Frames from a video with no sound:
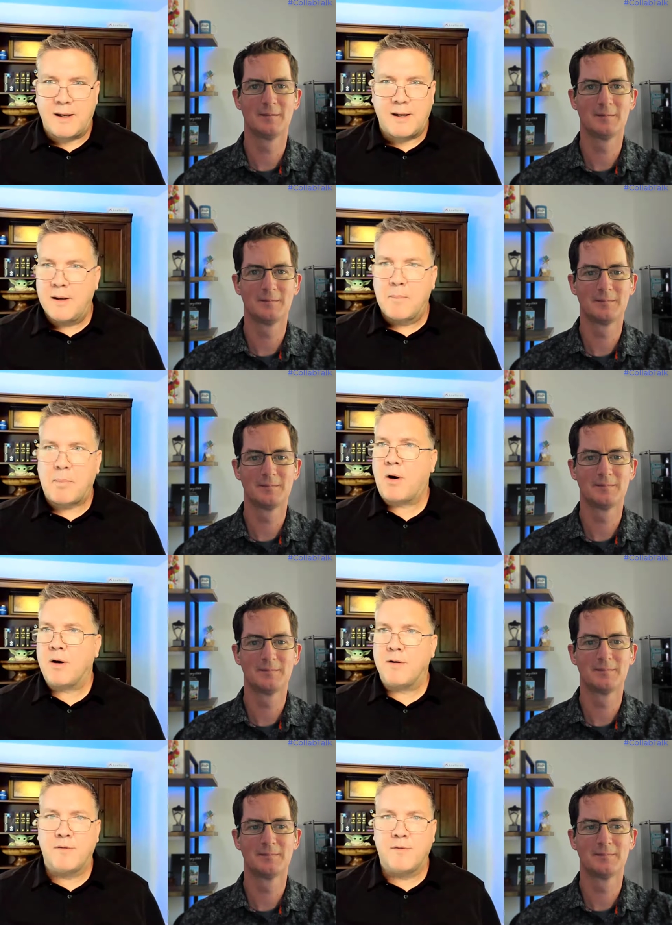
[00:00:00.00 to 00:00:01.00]
Speaker 1: yeah. uh,
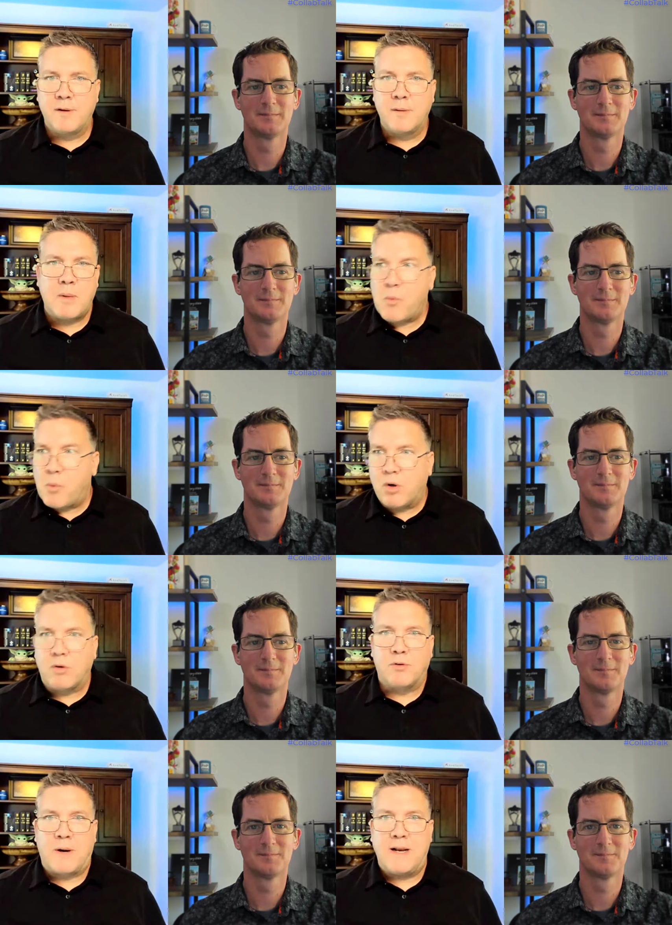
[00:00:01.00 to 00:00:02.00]
part of my
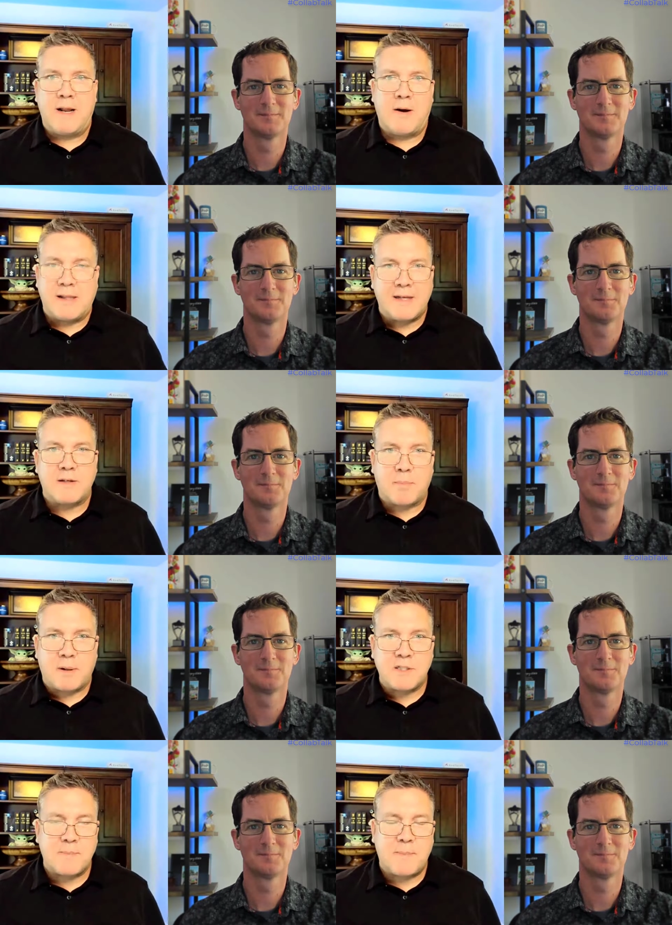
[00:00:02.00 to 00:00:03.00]
world right now. I'd
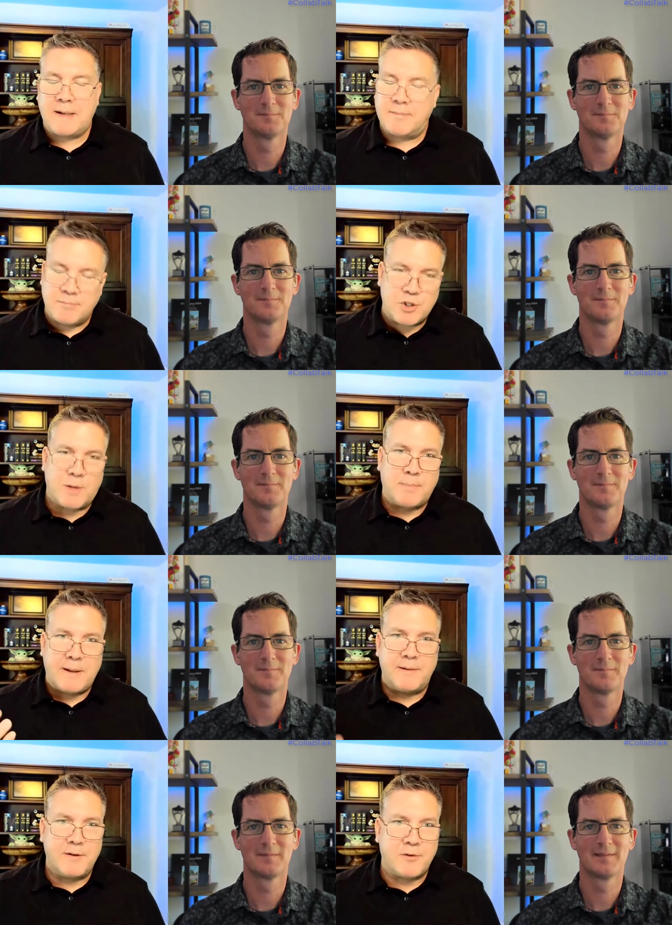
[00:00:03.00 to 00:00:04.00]
like to participate.
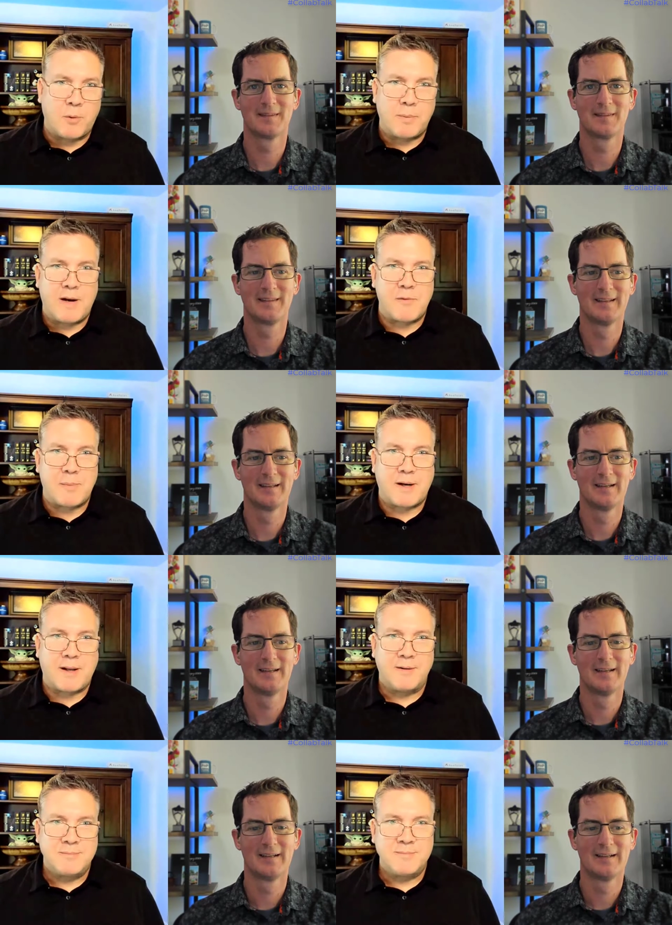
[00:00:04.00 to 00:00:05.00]
Jump in. It's open to
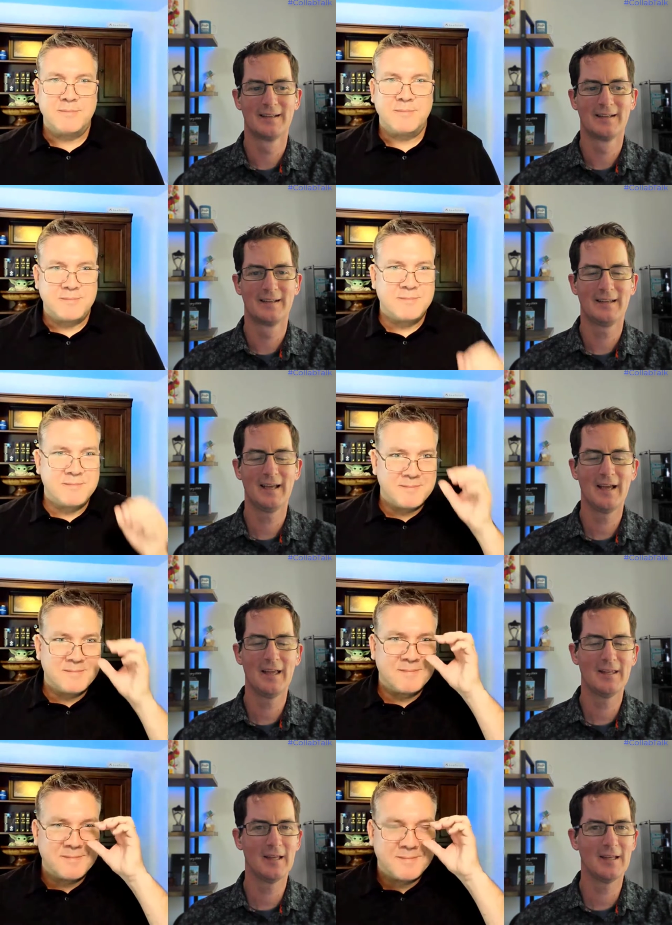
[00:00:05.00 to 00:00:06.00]
everybody.
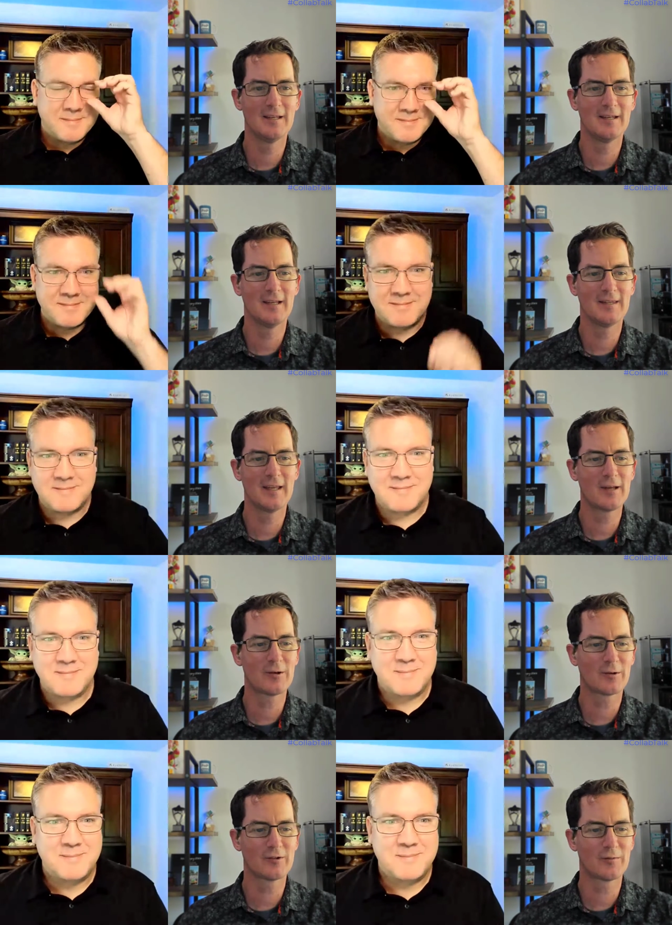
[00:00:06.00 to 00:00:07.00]
Speaker 2: Yeah, and, and uh,
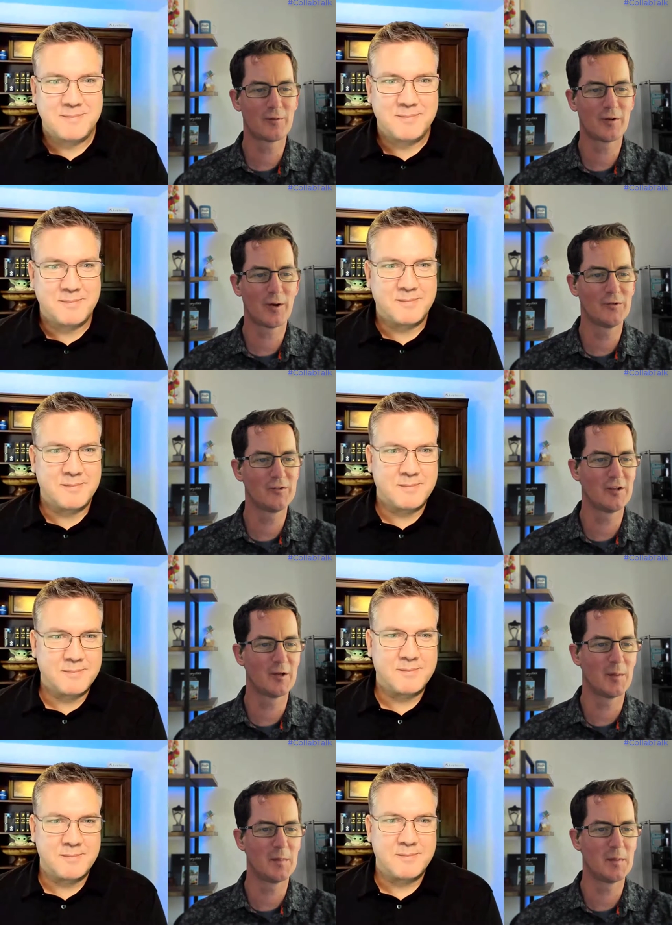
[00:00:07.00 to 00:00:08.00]
thank you, Christian, for
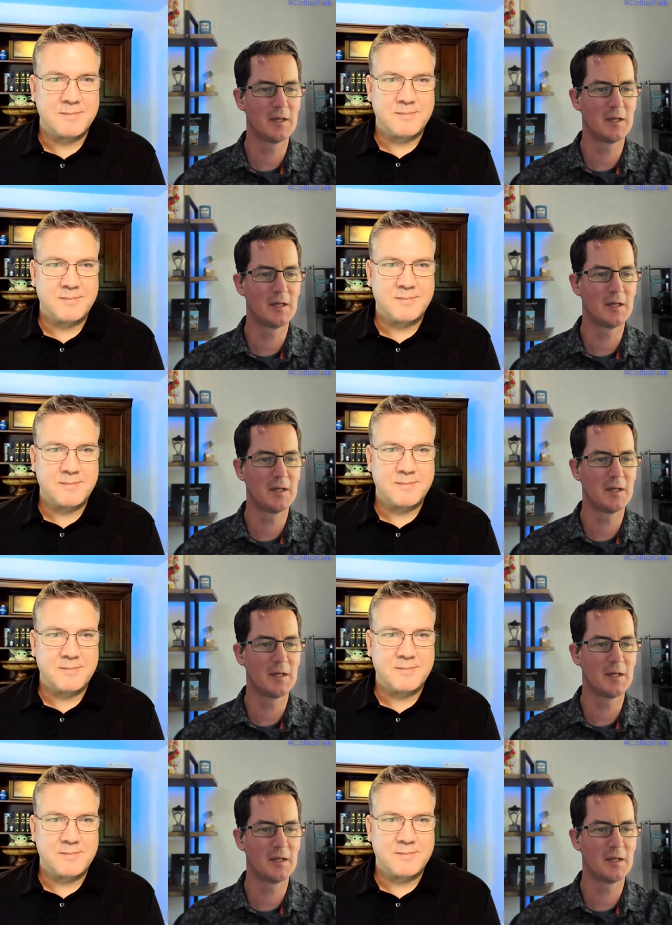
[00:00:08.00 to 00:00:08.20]
hosting them. I